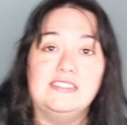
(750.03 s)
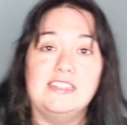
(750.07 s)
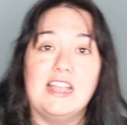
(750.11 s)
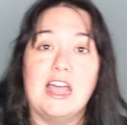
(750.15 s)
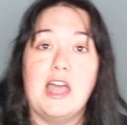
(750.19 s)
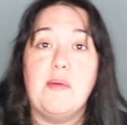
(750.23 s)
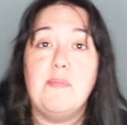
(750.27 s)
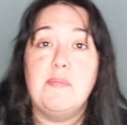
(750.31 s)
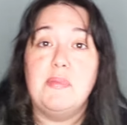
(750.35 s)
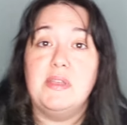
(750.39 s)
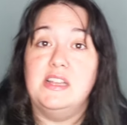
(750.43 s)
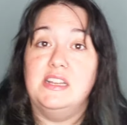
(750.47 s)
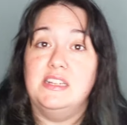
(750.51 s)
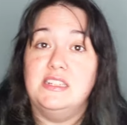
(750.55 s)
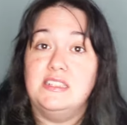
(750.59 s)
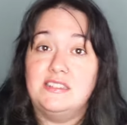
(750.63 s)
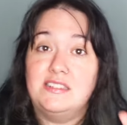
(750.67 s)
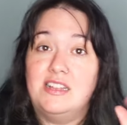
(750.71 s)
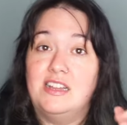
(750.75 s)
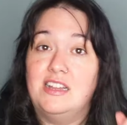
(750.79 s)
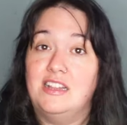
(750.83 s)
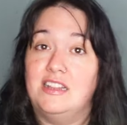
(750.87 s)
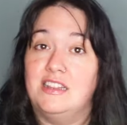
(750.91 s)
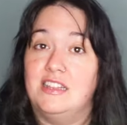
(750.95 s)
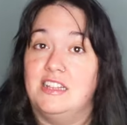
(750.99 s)
step is
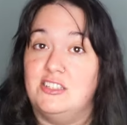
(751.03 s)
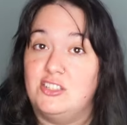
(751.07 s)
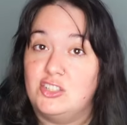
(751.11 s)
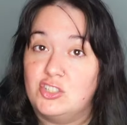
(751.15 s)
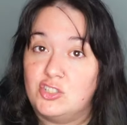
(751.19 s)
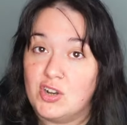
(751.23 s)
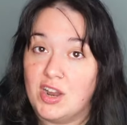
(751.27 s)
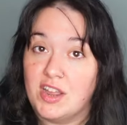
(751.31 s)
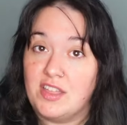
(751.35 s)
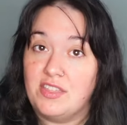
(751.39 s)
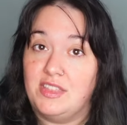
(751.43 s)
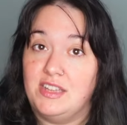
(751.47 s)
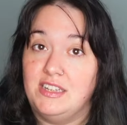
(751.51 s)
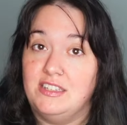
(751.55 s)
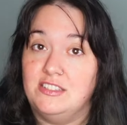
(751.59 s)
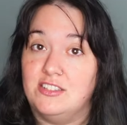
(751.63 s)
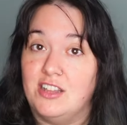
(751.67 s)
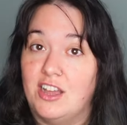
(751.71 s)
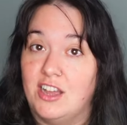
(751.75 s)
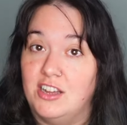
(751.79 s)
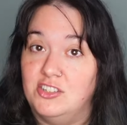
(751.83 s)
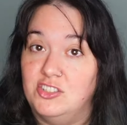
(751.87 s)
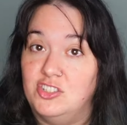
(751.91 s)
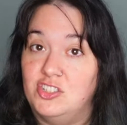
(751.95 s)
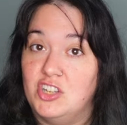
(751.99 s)
let's try things
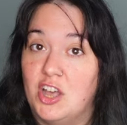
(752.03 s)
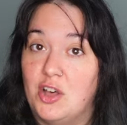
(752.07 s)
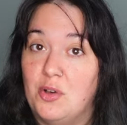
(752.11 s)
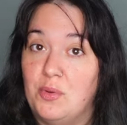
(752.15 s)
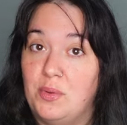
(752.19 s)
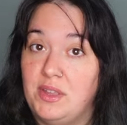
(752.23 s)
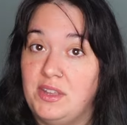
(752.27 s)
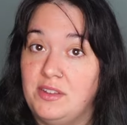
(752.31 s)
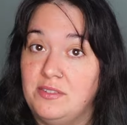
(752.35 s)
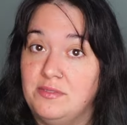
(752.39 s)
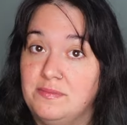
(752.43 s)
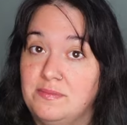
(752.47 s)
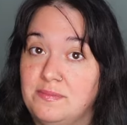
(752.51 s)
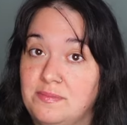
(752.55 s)
on, shall we?